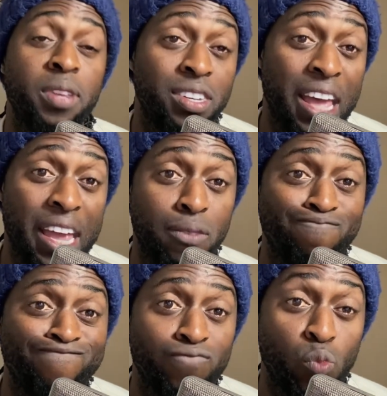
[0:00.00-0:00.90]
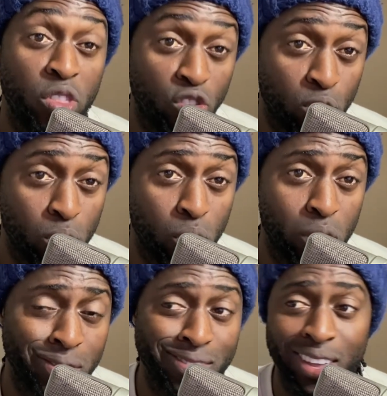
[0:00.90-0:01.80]
to date with the truth,
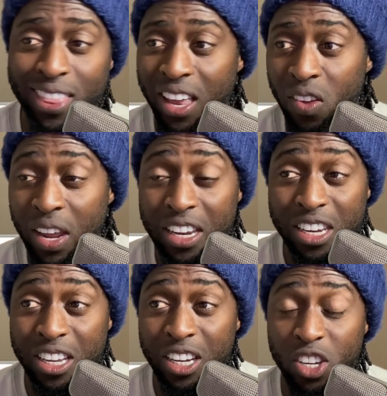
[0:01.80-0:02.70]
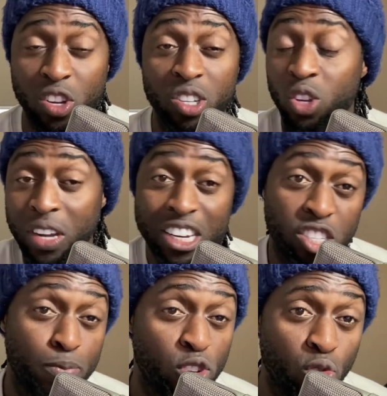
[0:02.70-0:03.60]
then you need to
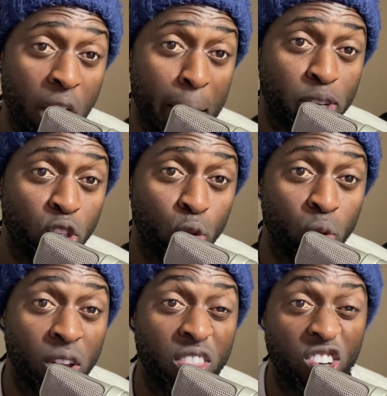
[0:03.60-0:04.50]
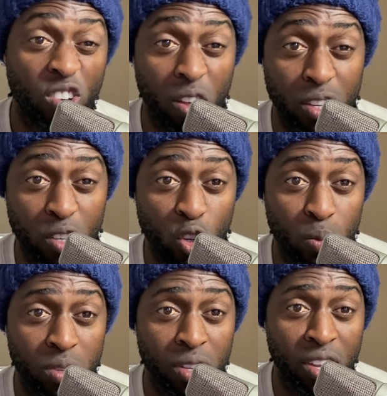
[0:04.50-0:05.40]
subscribe to the Chocolate
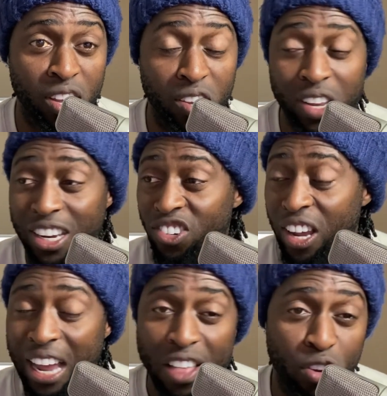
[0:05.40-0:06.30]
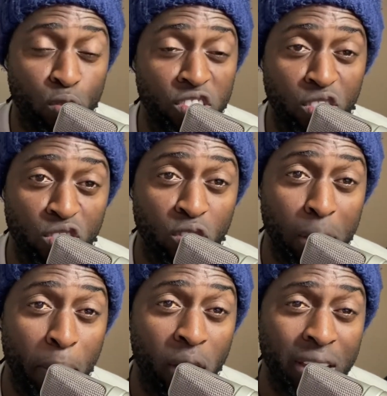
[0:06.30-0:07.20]
Noobs. You need to check out the Crucial Journey
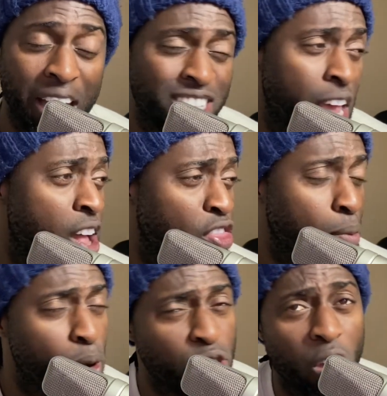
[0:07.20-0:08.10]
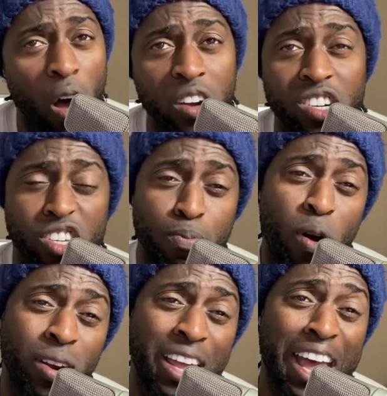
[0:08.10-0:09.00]
podcast, the most conscious
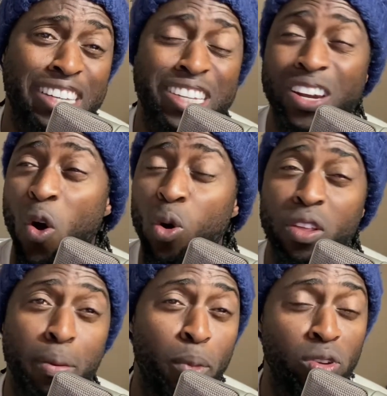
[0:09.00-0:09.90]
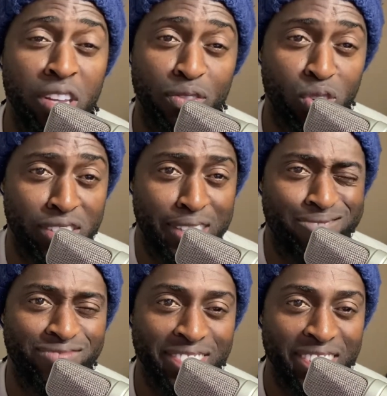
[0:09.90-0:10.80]
podcast in all of the multiverse.
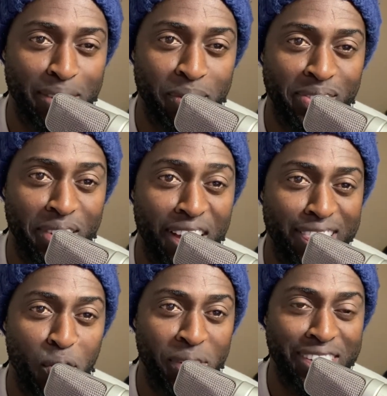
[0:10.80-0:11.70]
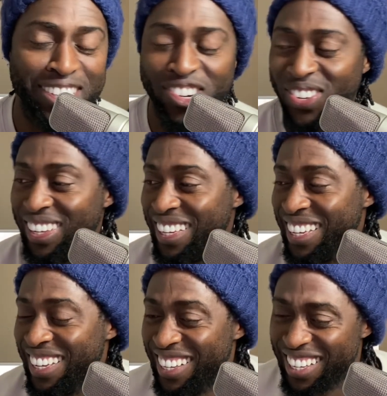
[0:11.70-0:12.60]
You liked that one, didn't you?
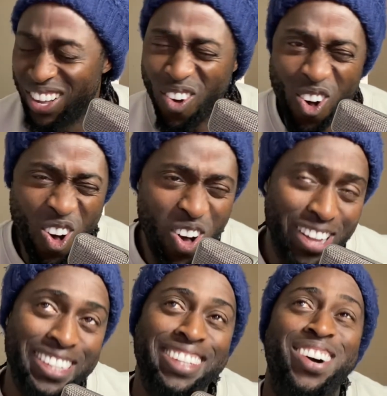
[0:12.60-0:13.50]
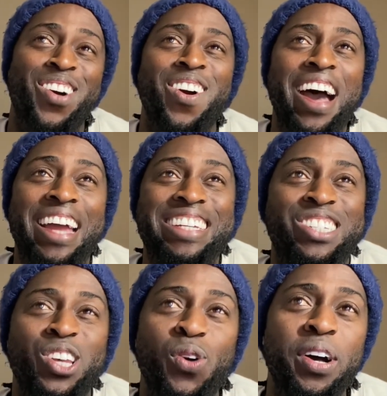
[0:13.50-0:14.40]
Oh, all right.
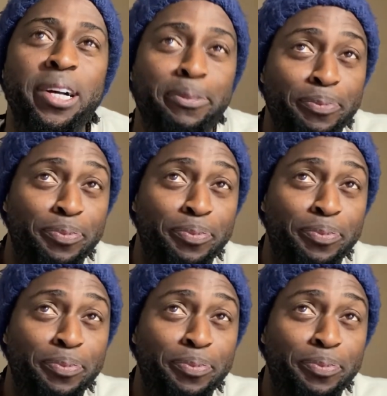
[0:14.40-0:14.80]
So